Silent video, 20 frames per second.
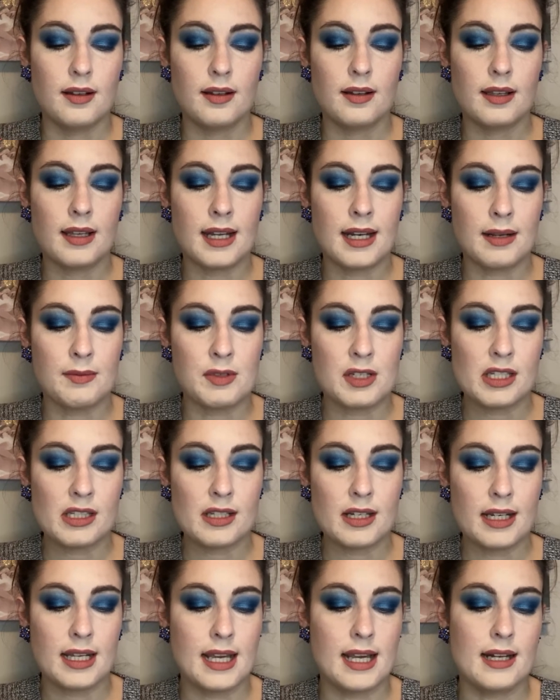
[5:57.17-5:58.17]
And I'm just
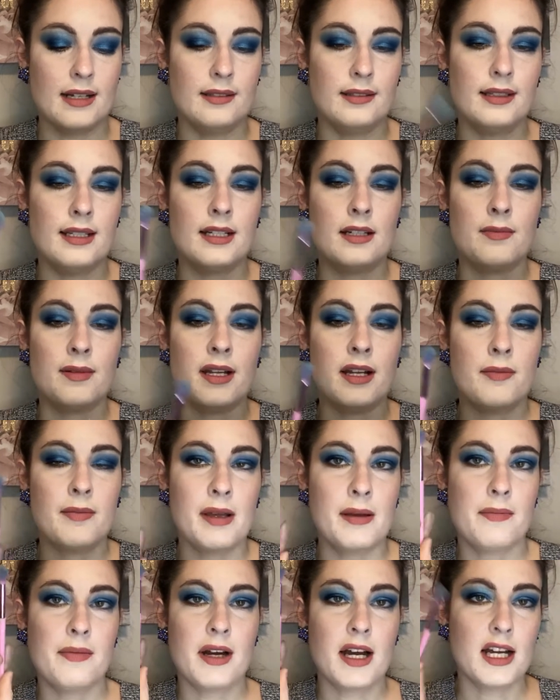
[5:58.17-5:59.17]
going to get a little bit on my
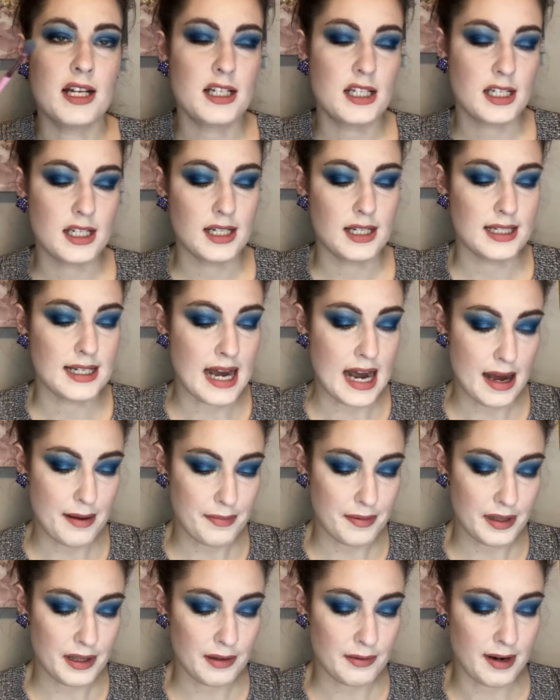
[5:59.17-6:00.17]
brush,
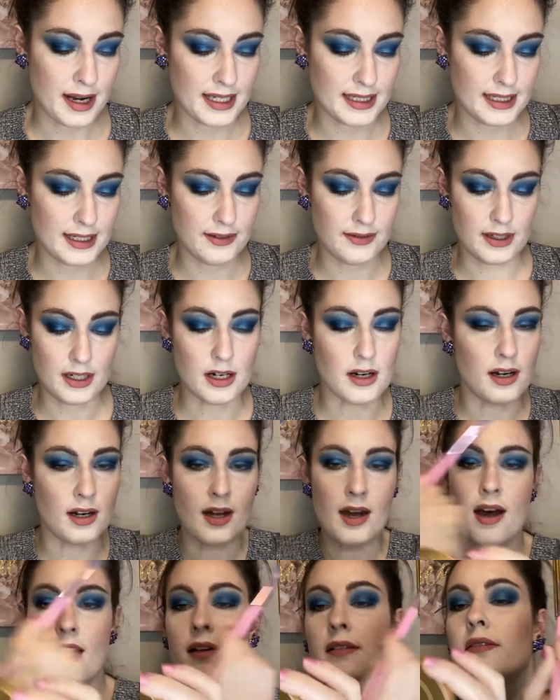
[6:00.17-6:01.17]
tap the rest of it
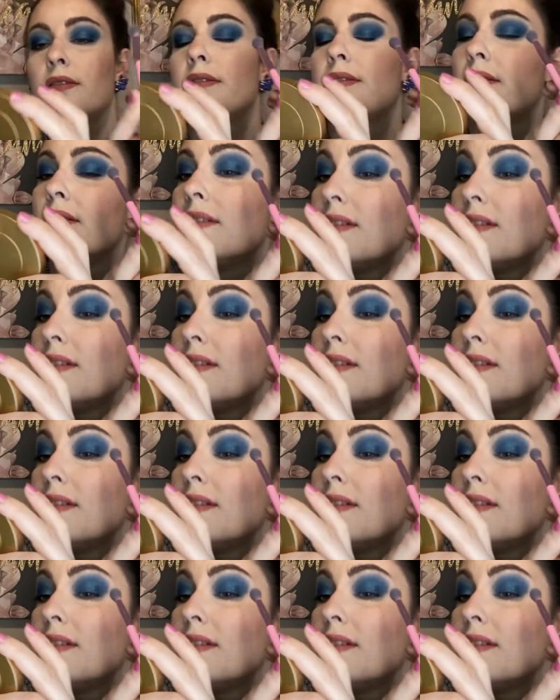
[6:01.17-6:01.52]
off.